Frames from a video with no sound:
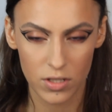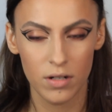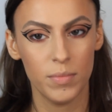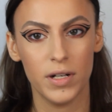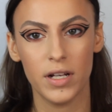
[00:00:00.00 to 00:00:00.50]
just
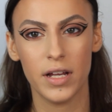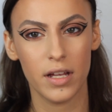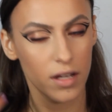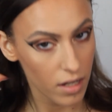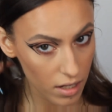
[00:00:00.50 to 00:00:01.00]
gonna put
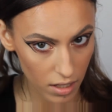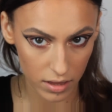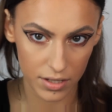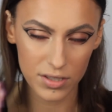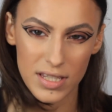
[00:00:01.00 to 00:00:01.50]
a
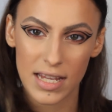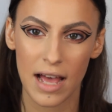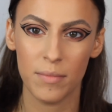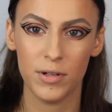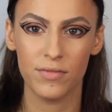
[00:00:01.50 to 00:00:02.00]
little
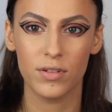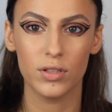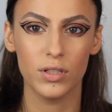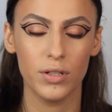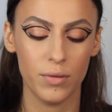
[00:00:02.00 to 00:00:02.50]
dab of
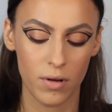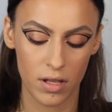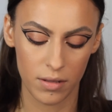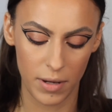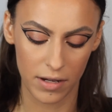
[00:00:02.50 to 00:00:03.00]
glue
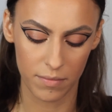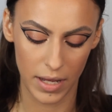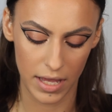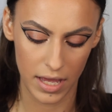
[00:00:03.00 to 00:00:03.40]
on the back of my